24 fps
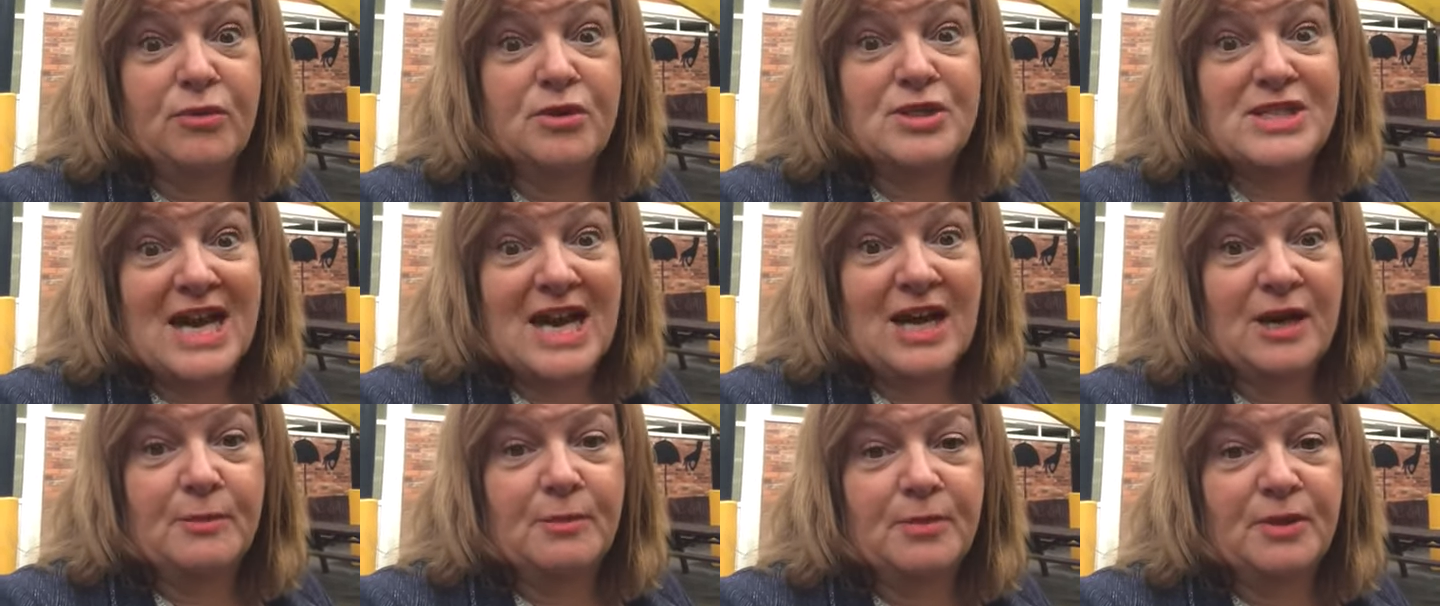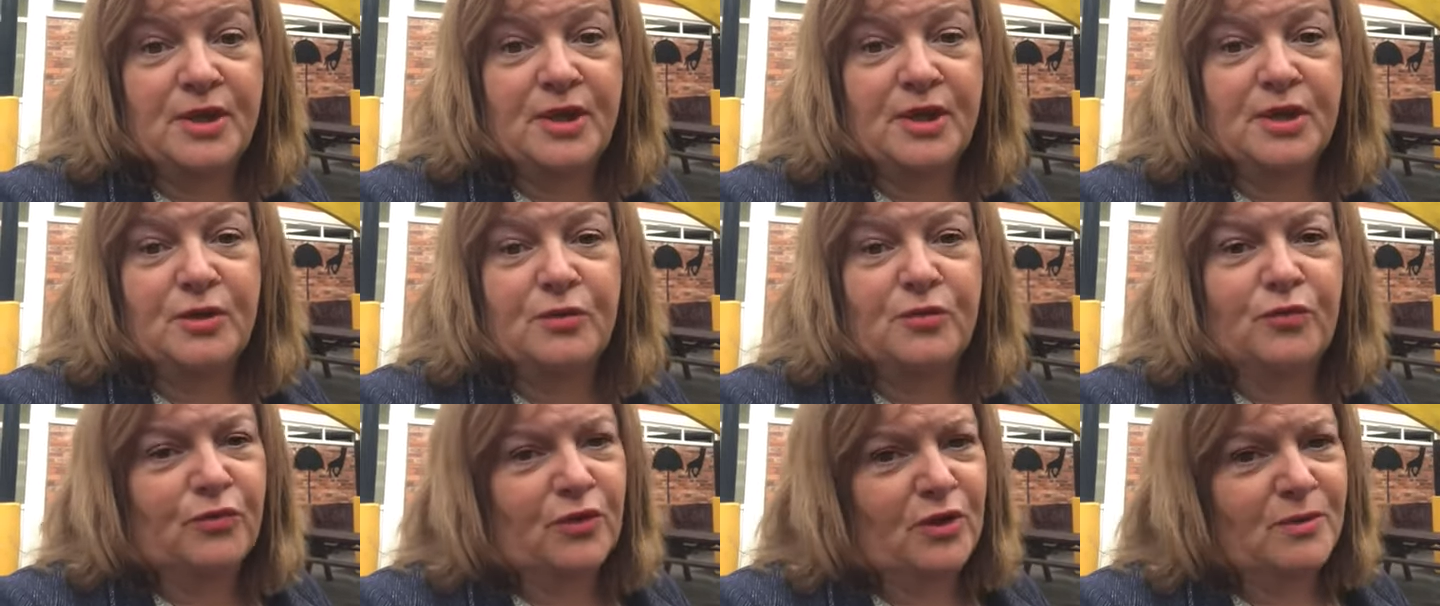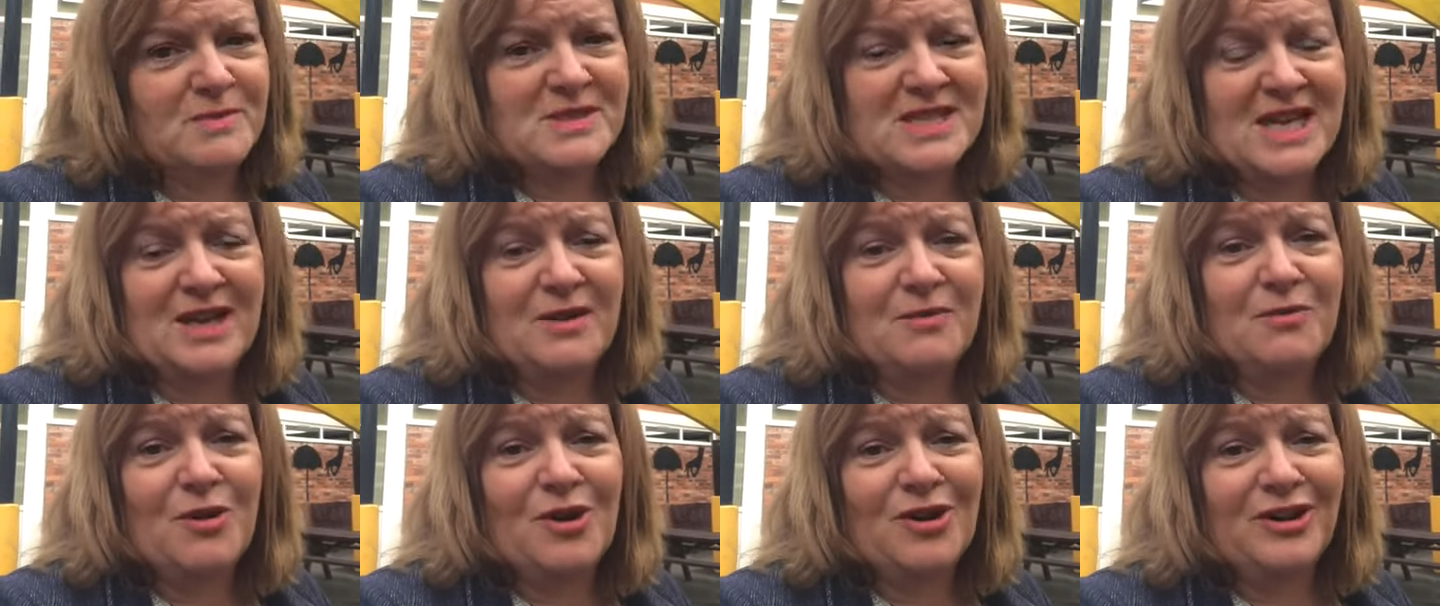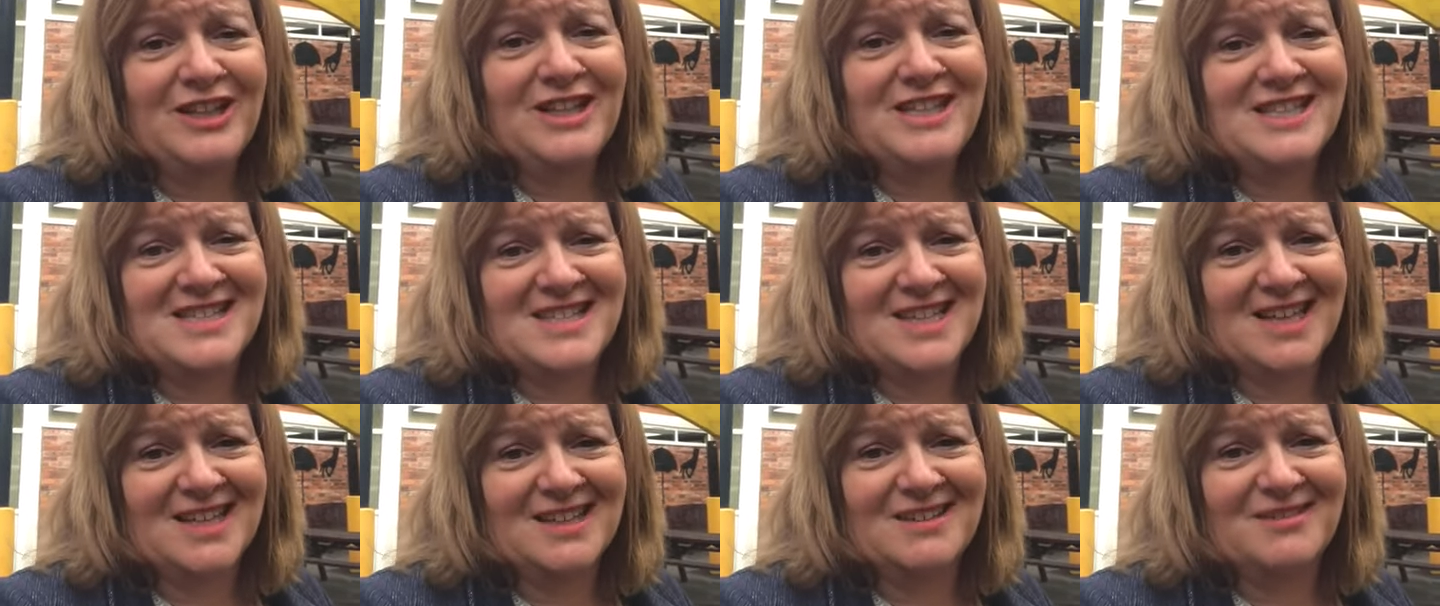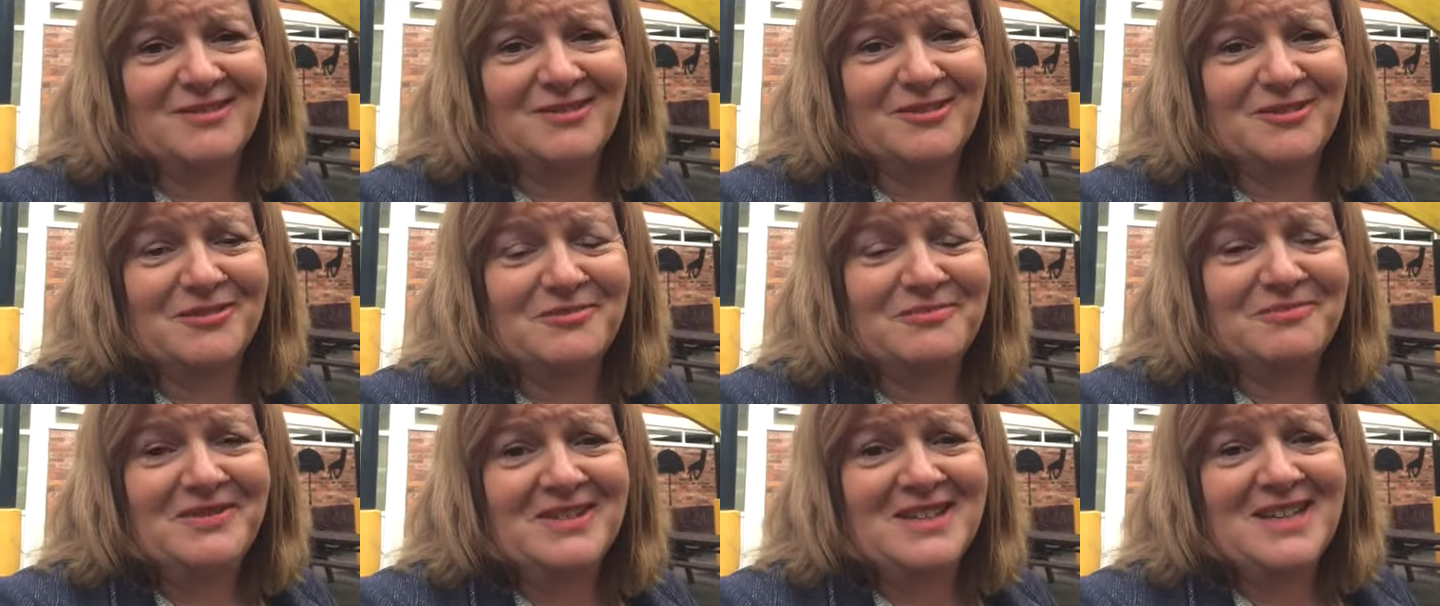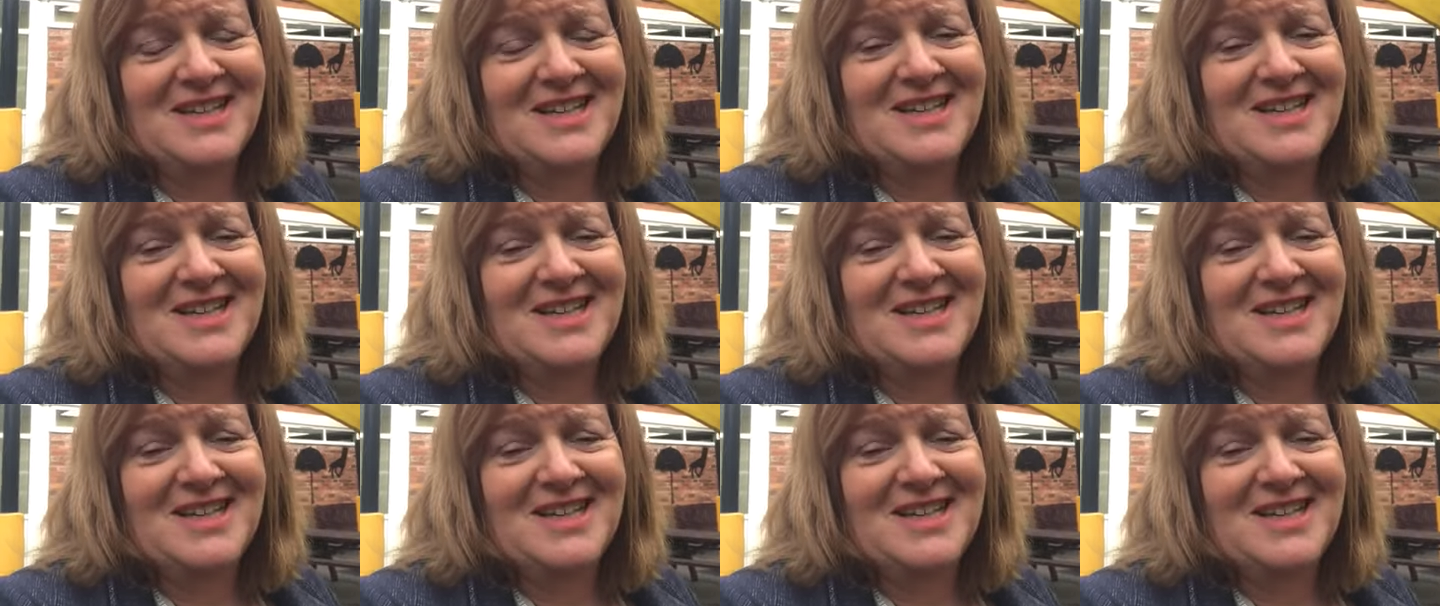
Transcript: would help you from day one in sixth form